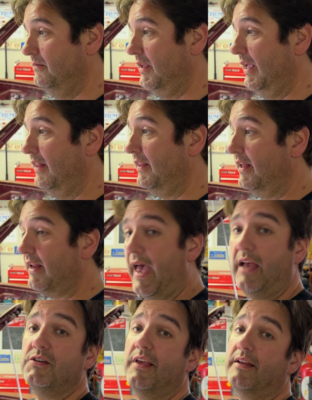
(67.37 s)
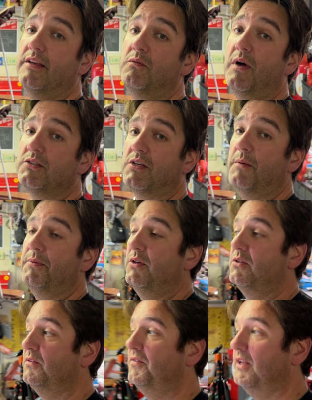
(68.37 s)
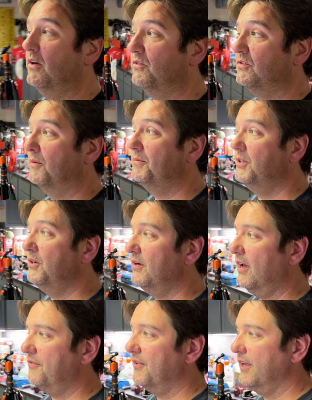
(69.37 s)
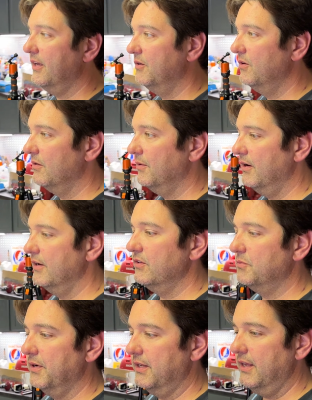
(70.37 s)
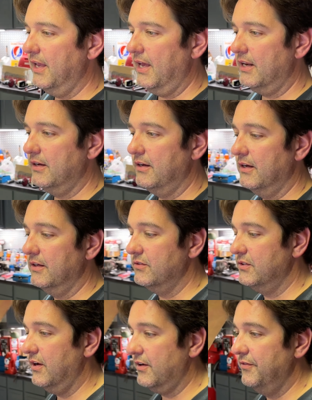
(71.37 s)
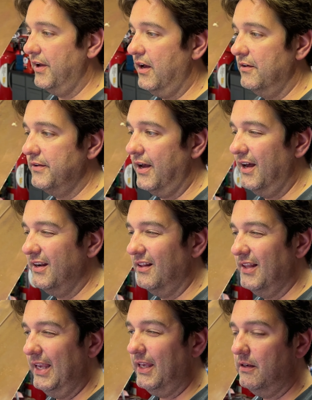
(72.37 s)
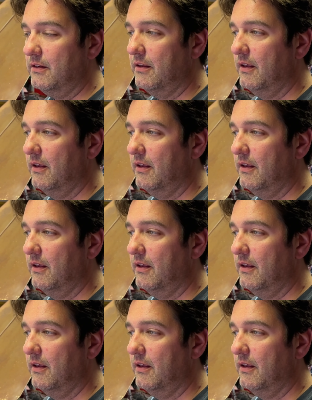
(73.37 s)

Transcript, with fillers: And then actually I did watch a couple YouTube videos, some dude, I forget who it was, but he had a, a stuck valve on a Lincoln.